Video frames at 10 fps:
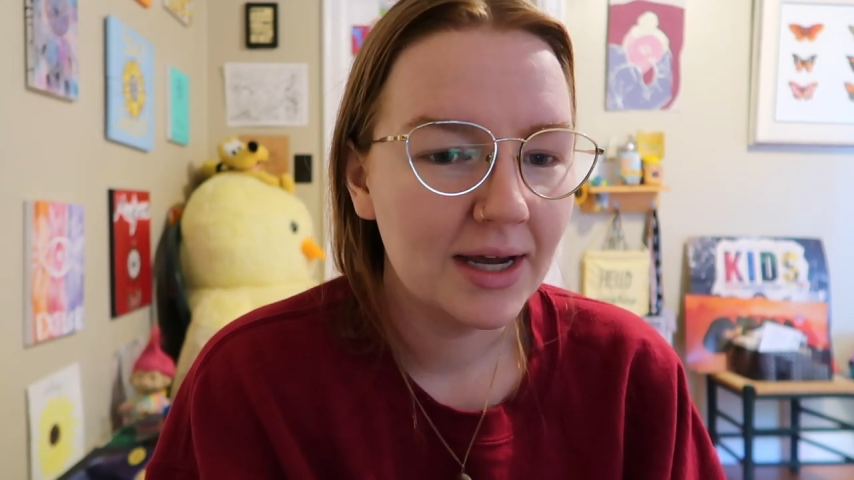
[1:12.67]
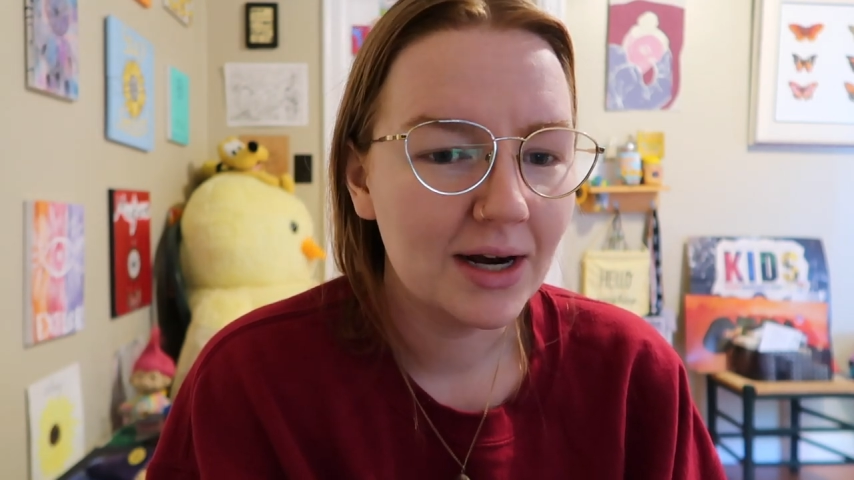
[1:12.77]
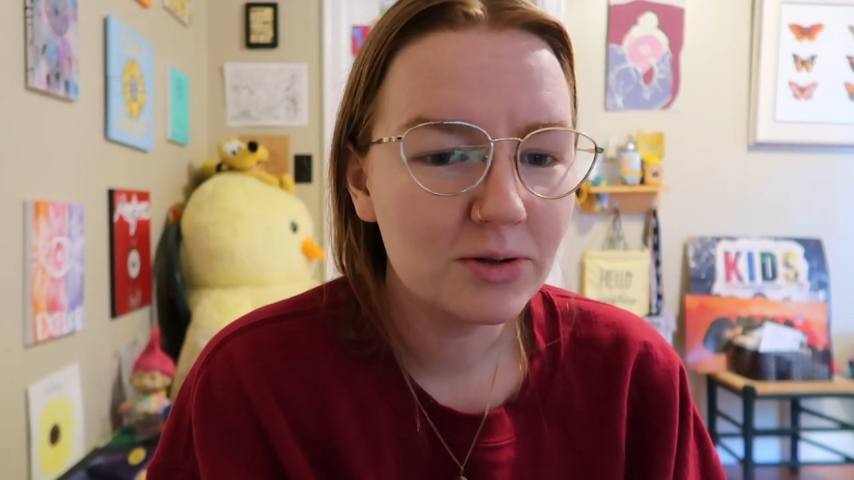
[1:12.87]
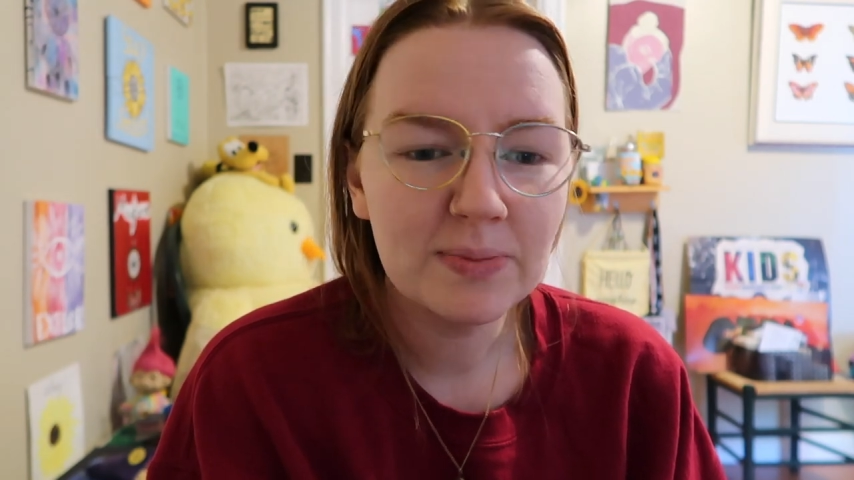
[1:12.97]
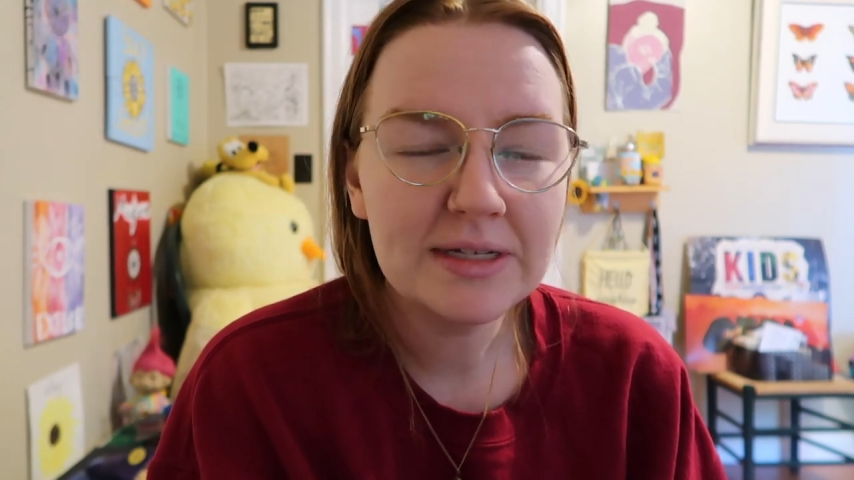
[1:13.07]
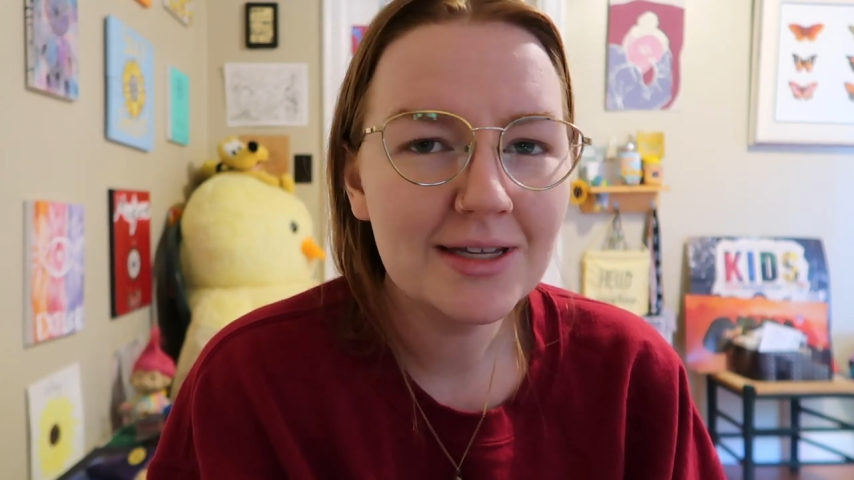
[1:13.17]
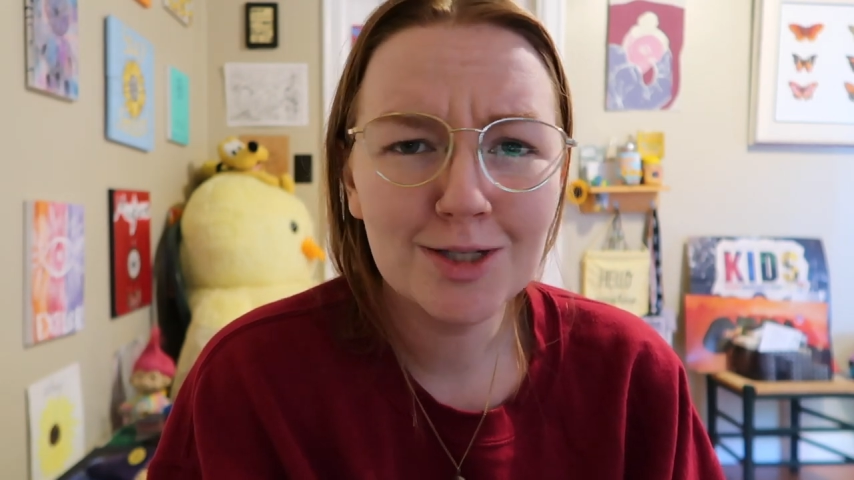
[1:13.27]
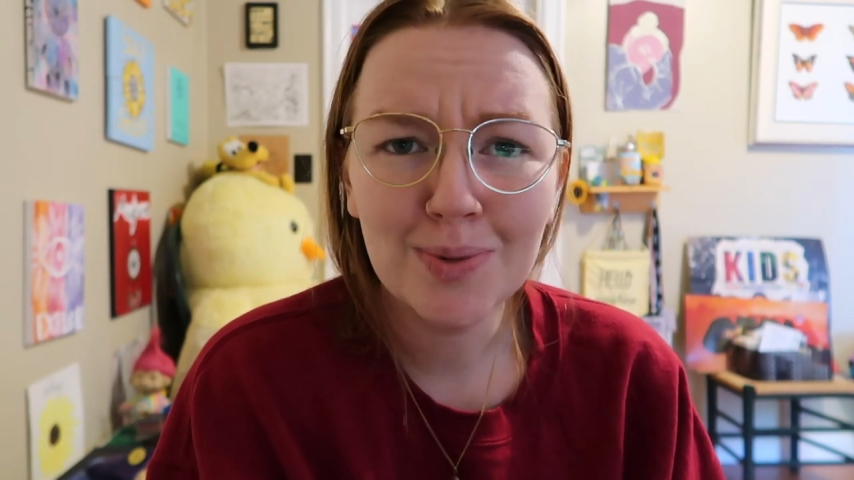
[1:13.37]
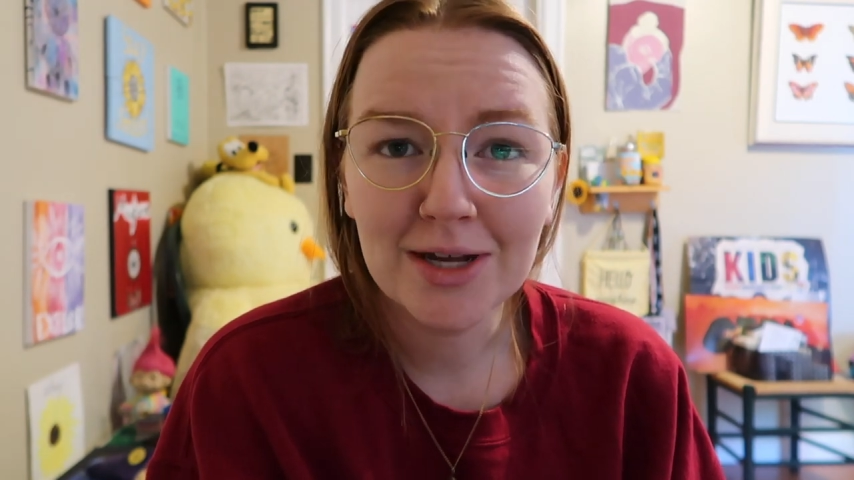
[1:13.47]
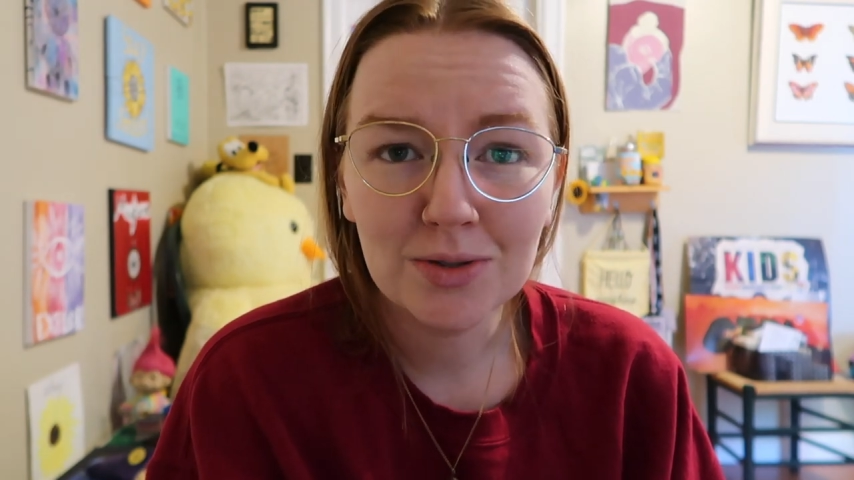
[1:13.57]
and I was busy
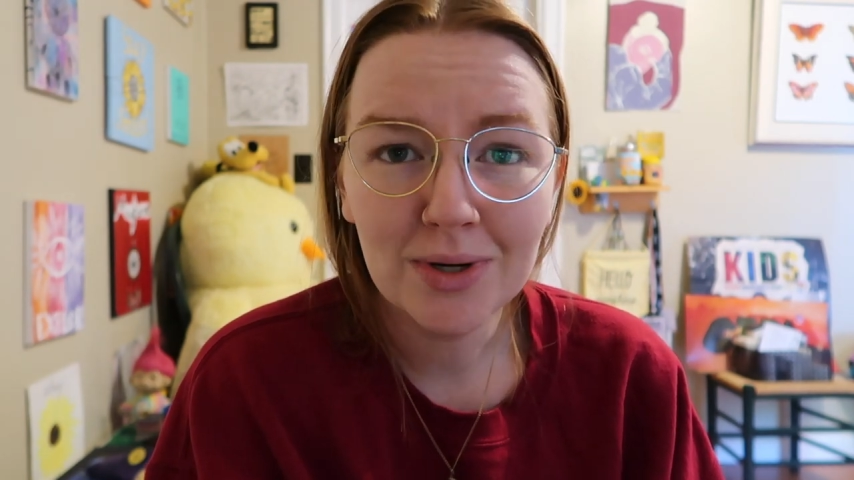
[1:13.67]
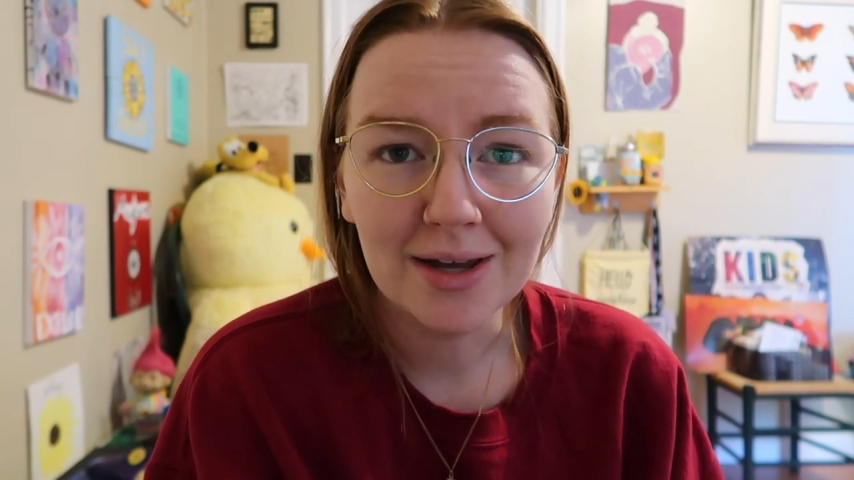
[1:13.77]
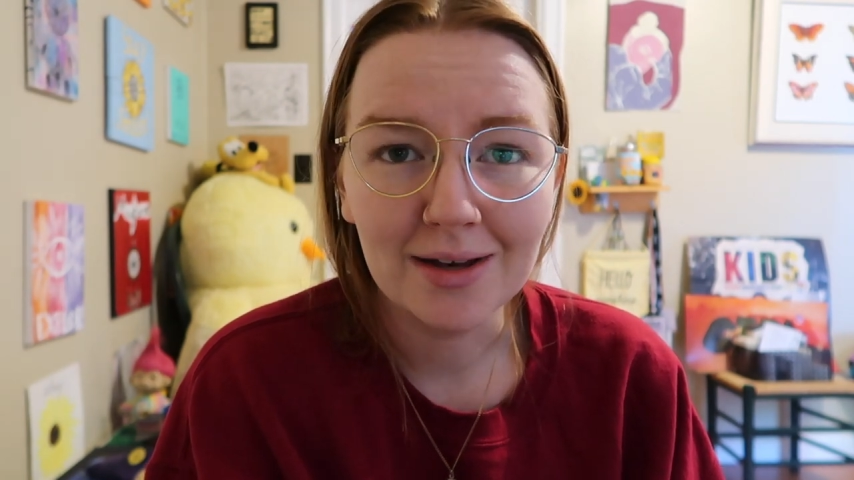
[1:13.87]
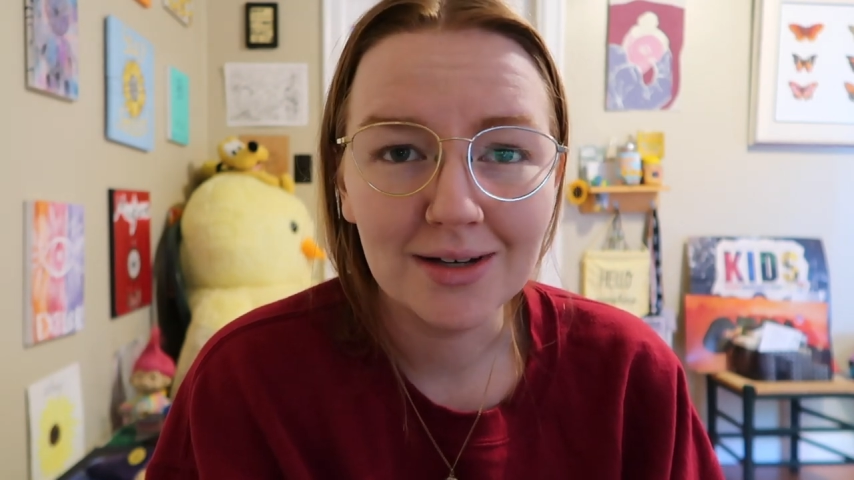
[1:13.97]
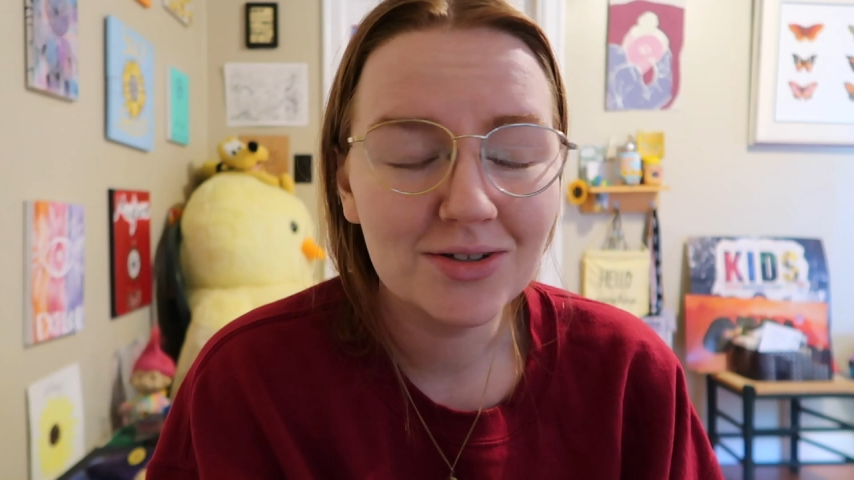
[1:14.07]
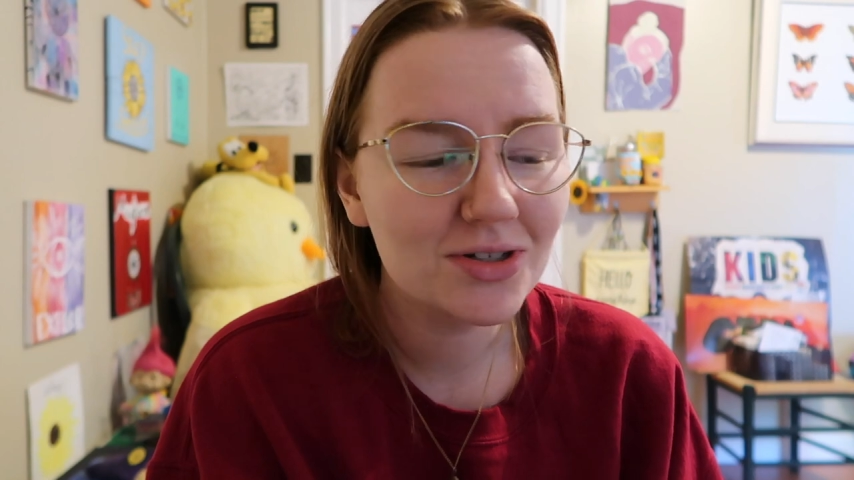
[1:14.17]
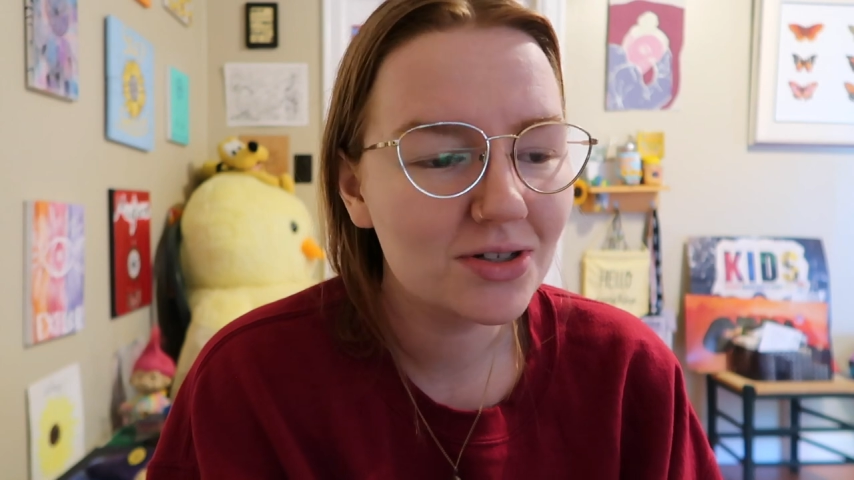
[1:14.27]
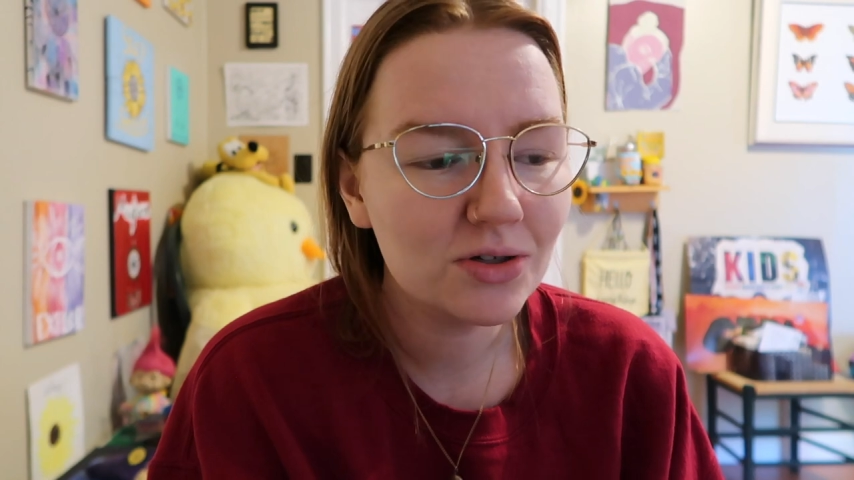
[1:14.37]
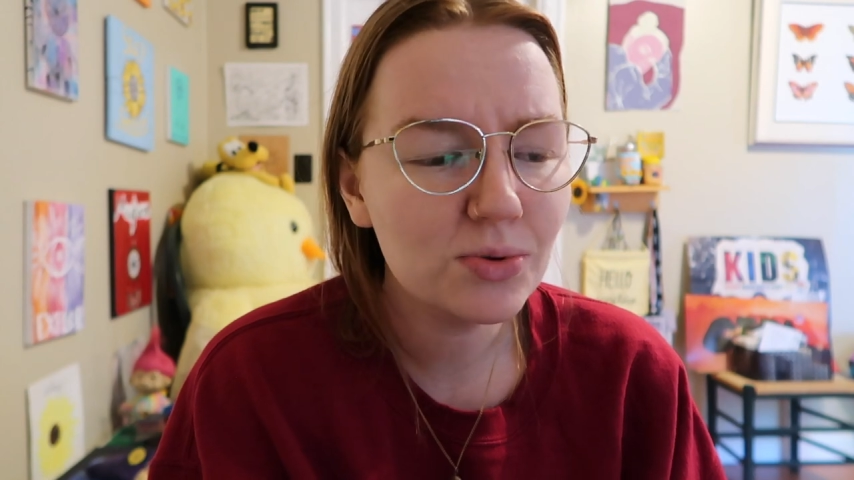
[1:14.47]
this past weekend and just